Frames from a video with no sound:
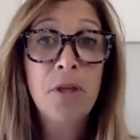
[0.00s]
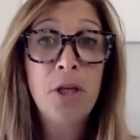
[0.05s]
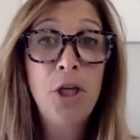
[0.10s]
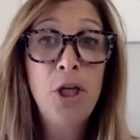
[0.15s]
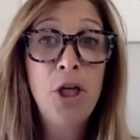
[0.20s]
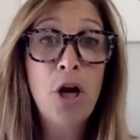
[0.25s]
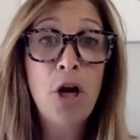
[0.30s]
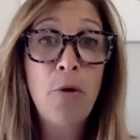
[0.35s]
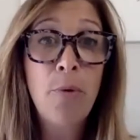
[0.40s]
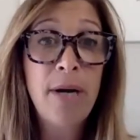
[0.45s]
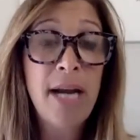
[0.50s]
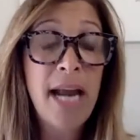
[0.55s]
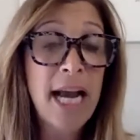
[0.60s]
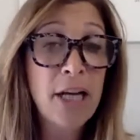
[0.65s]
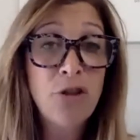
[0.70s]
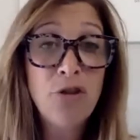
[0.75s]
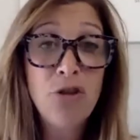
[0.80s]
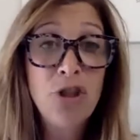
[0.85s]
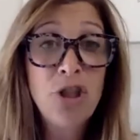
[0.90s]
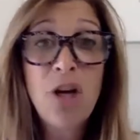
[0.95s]
an
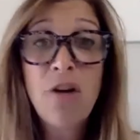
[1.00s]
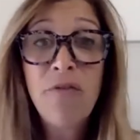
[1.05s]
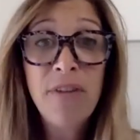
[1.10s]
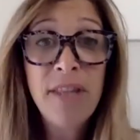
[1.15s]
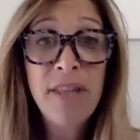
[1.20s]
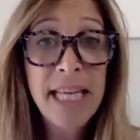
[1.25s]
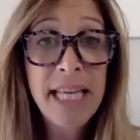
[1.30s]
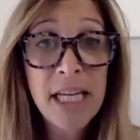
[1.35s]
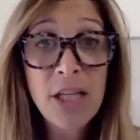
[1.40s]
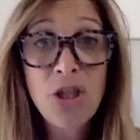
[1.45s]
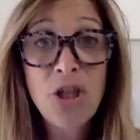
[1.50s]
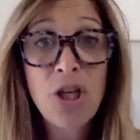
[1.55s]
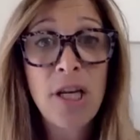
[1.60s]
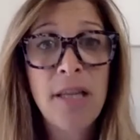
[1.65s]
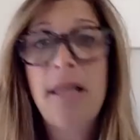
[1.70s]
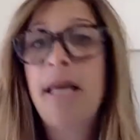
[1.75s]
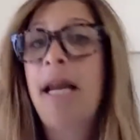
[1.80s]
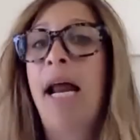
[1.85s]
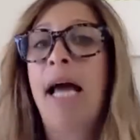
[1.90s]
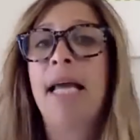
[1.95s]
extra shelf in the
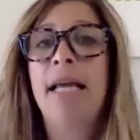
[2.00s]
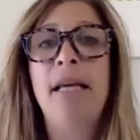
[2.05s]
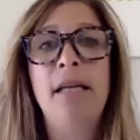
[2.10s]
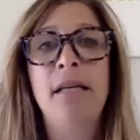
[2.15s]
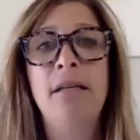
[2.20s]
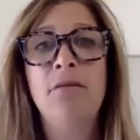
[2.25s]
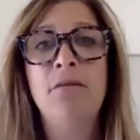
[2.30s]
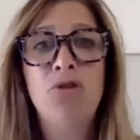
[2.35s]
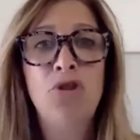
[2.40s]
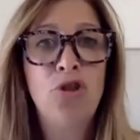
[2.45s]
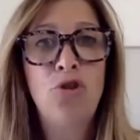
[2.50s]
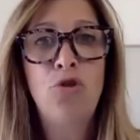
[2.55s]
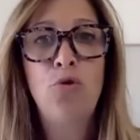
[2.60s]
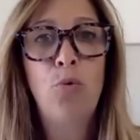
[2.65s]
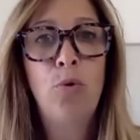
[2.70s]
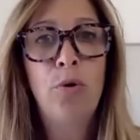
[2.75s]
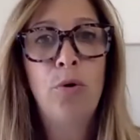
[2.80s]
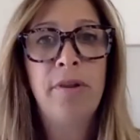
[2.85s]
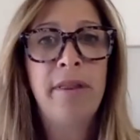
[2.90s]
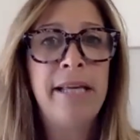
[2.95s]
kitchen that I can
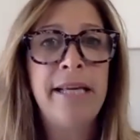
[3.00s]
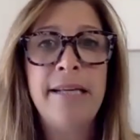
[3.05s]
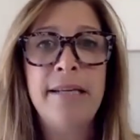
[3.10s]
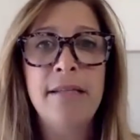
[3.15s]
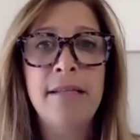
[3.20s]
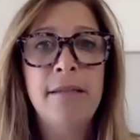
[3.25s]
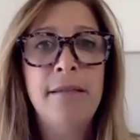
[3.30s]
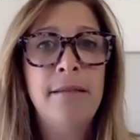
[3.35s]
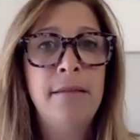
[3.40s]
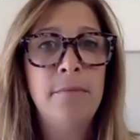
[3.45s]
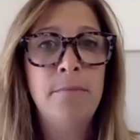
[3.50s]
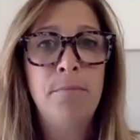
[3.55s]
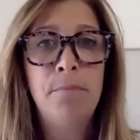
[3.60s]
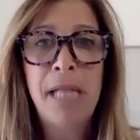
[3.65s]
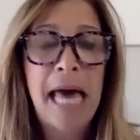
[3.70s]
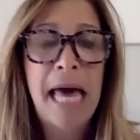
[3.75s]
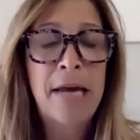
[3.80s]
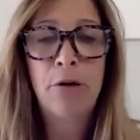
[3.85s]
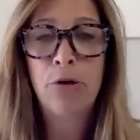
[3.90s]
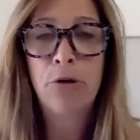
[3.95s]
store these
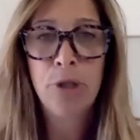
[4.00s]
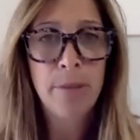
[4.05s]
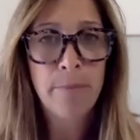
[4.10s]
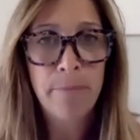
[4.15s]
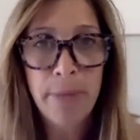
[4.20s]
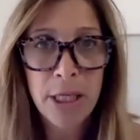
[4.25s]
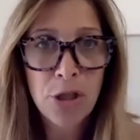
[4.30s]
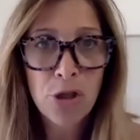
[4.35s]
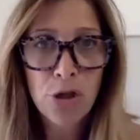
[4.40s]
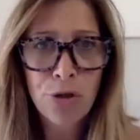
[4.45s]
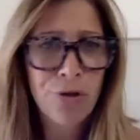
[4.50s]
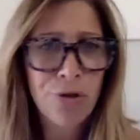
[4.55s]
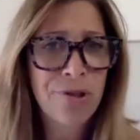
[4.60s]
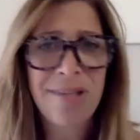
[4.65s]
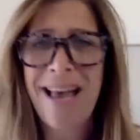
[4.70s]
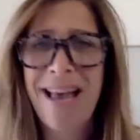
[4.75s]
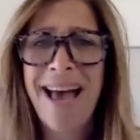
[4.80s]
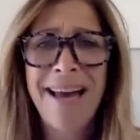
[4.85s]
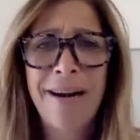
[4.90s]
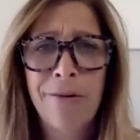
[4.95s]
platters and
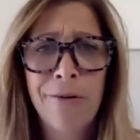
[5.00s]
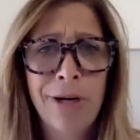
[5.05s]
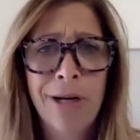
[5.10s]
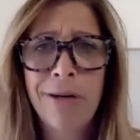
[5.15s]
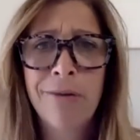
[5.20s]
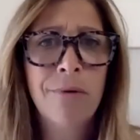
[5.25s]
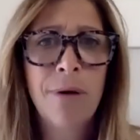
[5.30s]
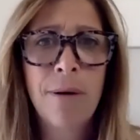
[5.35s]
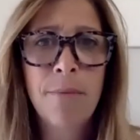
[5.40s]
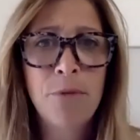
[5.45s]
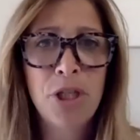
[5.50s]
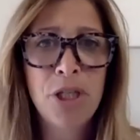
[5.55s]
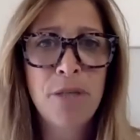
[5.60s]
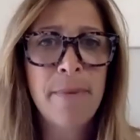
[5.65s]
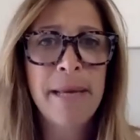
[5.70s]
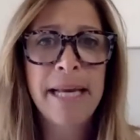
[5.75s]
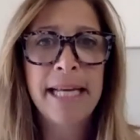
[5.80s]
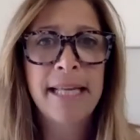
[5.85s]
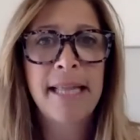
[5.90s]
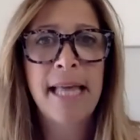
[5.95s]
pitchers. I don't know. I'm
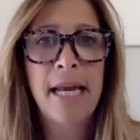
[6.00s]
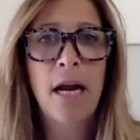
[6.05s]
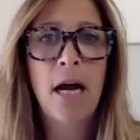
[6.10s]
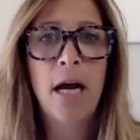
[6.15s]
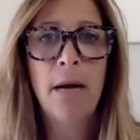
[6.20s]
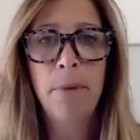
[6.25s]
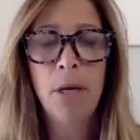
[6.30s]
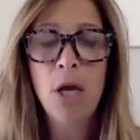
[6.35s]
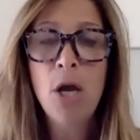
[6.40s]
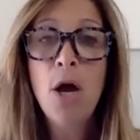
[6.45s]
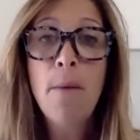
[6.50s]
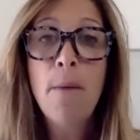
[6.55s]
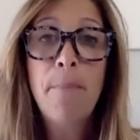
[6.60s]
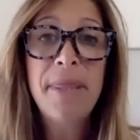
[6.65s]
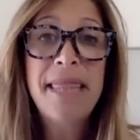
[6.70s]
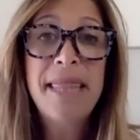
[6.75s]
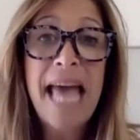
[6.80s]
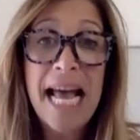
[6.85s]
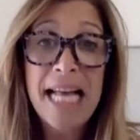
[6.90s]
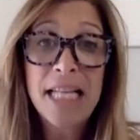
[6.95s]
just making that up.
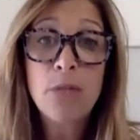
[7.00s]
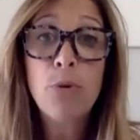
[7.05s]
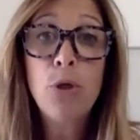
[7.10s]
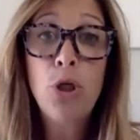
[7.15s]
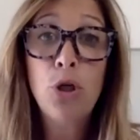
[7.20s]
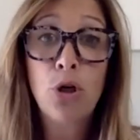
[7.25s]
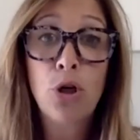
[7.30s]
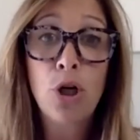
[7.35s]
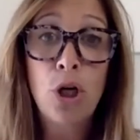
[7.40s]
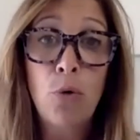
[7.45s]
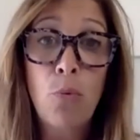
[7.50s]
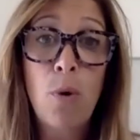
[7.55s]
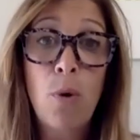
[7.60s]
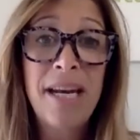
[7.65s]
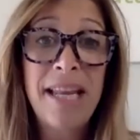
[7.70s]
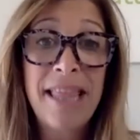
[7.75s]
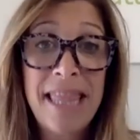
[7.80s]
But that's what you're going to want